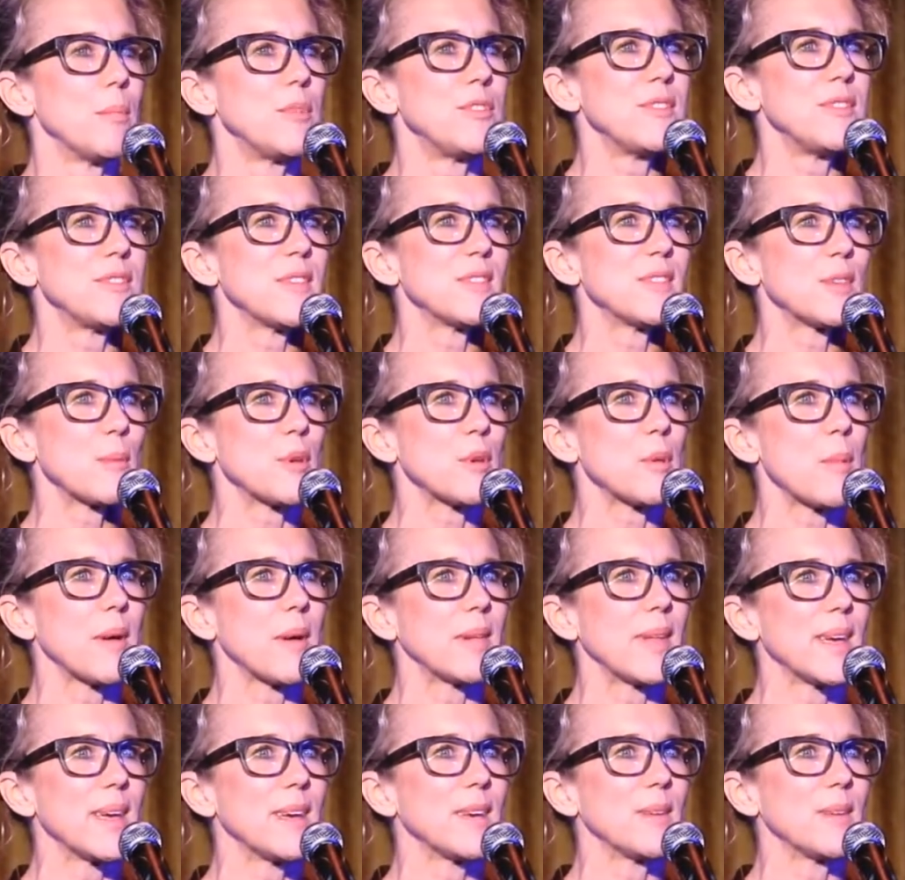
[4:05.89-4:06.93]
She said something about
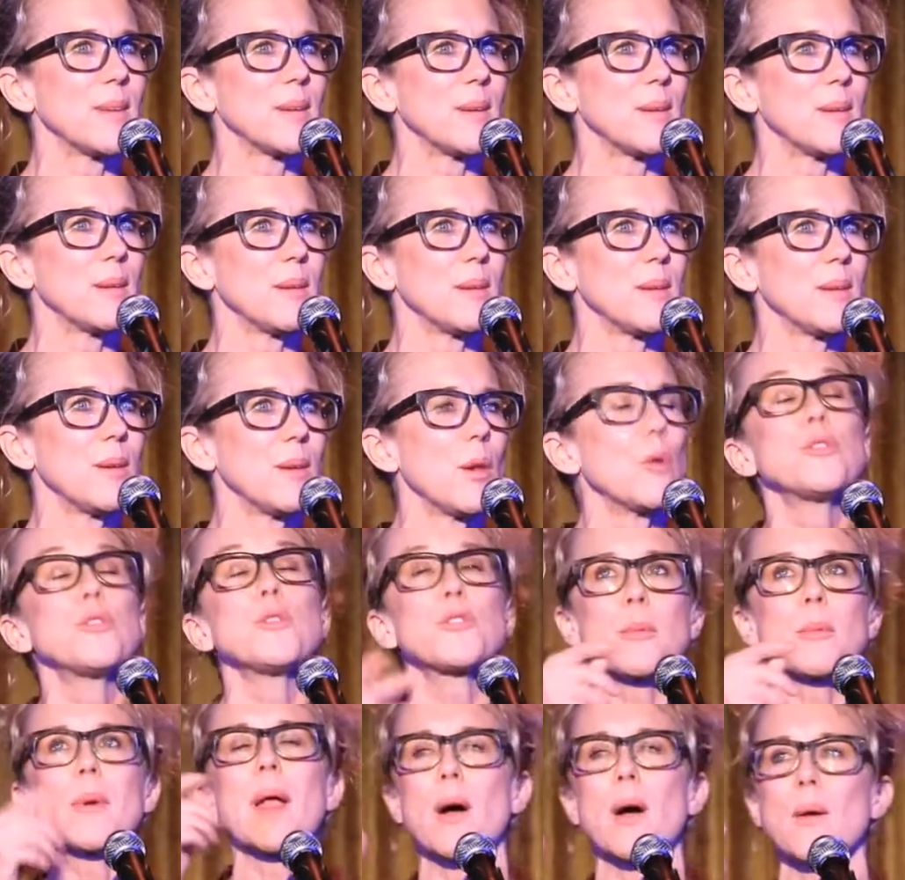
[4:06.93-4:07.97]
she
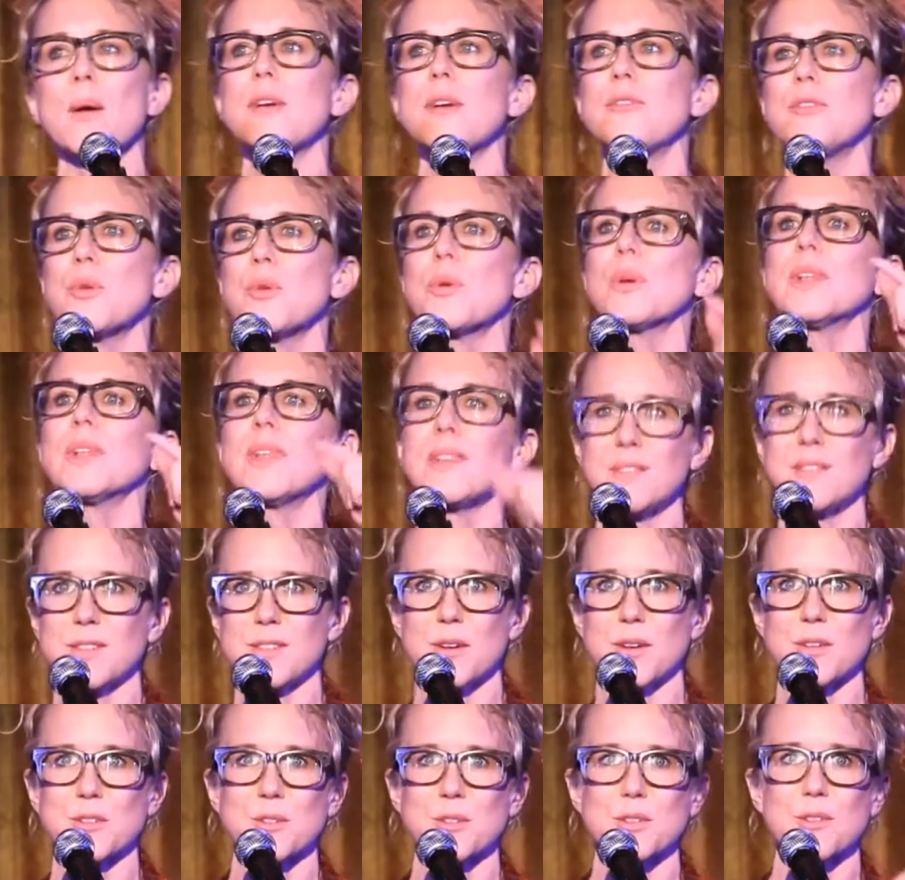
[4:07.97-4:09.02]
talked about how if you're a listener,
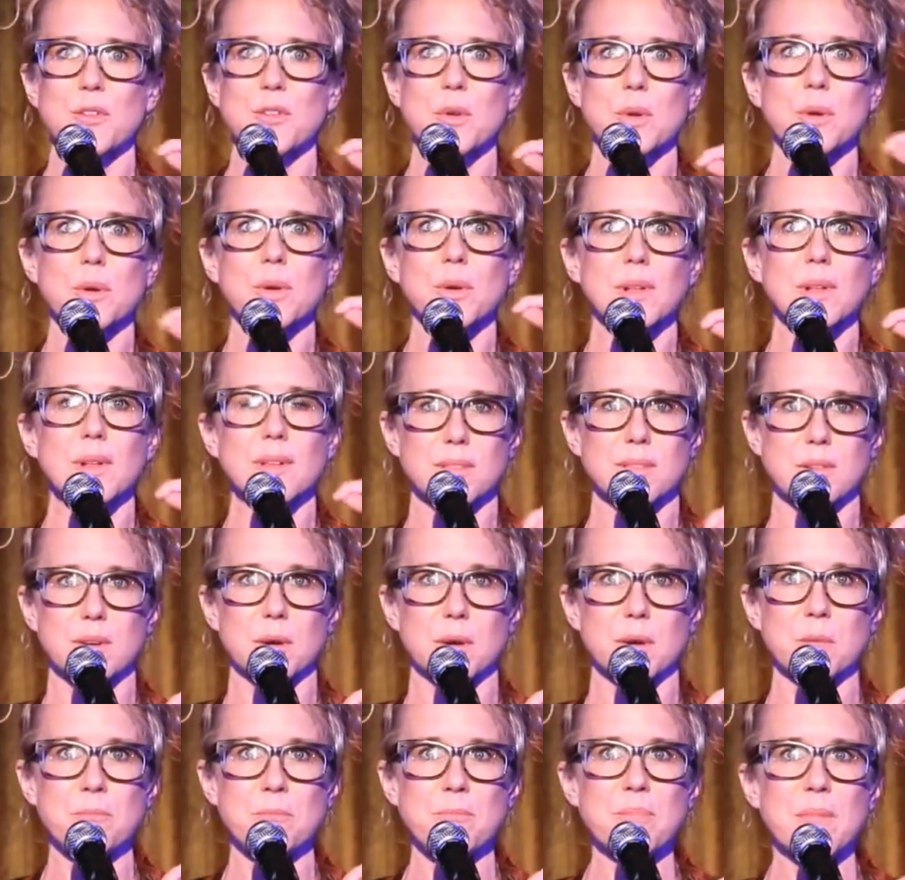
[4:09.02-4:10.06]
which is if you're a good listener,